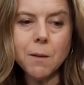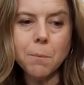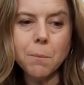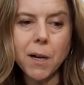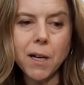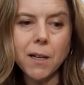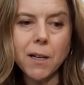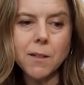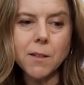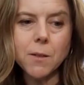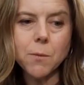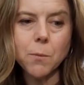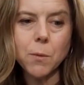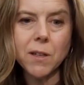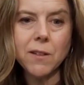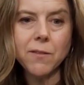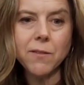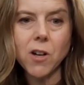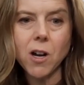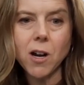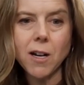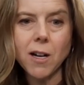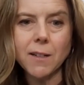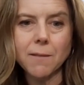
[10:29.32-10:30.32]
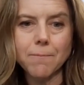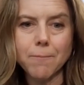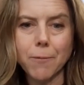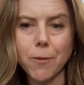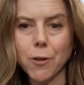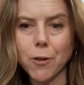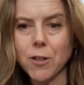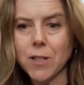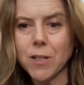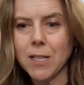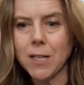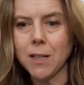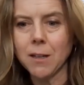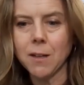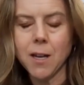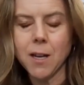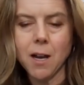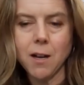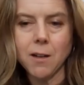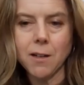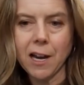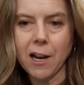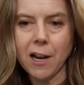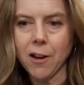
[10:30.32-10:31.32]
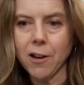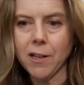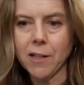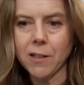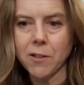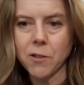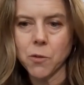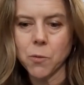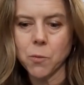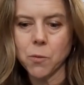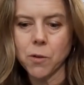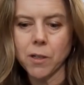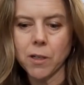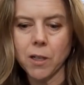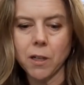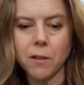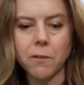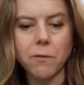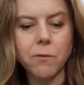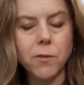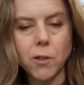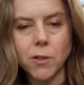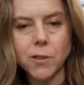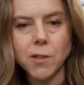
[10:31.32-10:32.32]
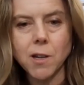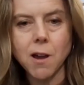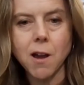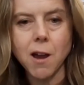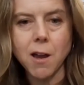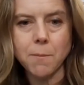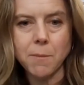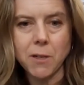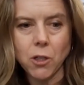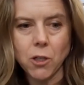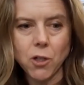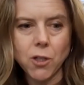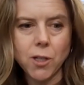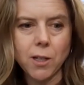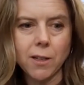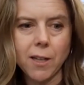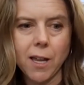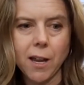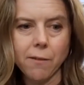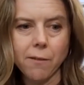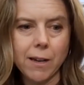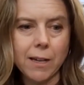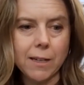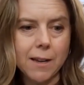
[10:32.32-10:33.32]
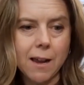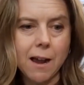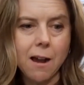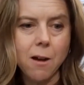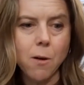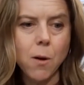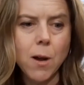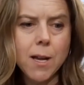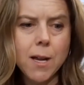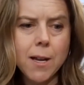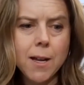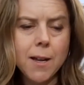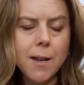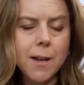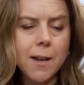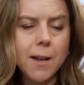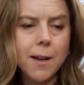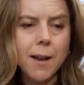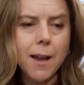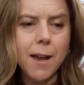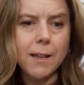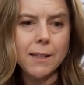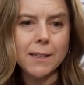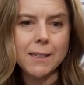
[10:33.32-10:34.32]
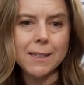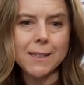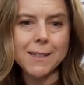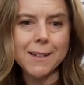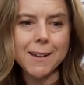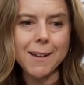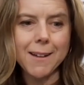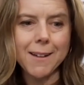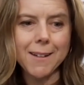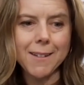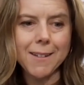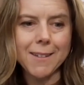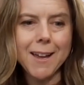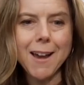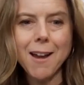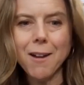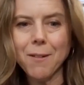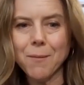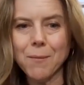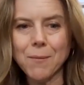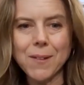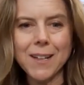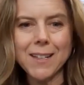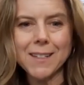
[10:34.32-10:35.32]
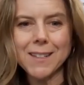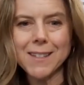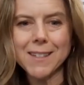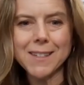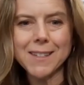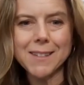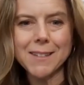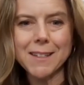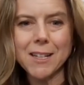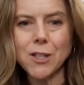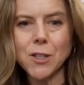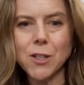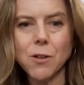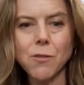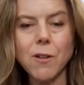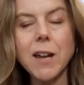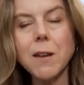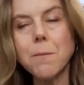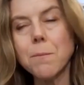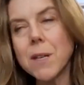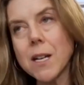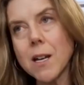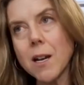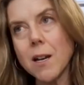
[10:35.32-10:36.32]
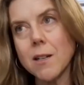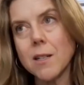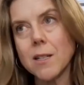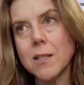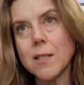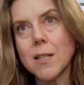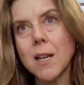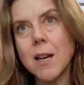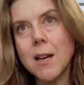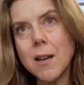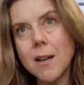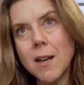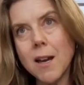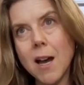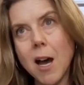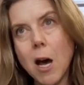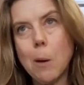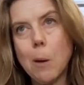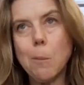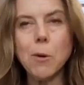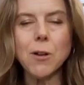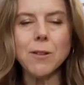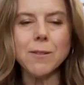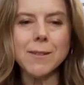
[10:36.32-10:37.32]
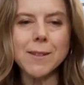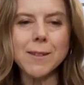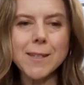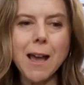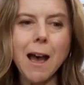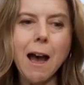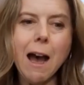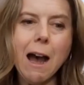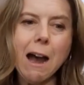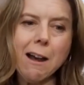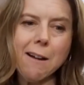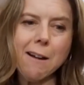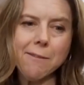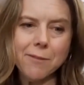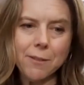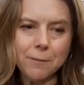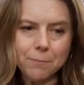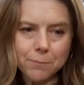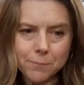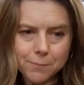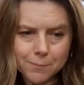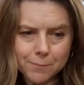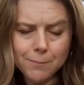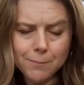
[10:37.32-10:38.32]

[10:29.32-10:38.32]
But we've got 13 Calgarians working full-time in Chile right now. And it's great because Albertans have